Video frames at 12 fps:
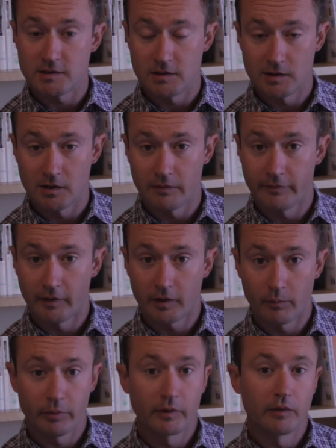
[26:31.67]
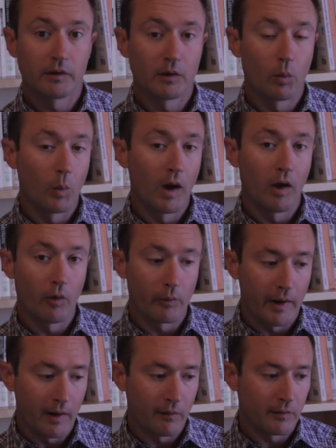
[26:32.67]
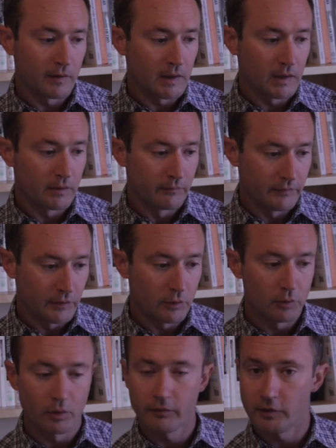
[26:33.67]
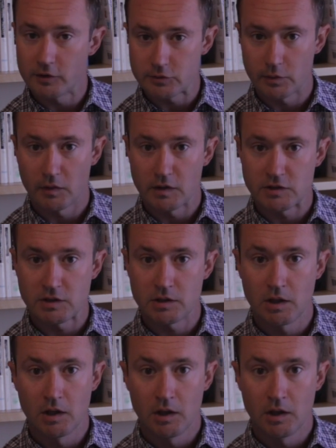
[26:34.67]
give a completely well-rounded view of each religion.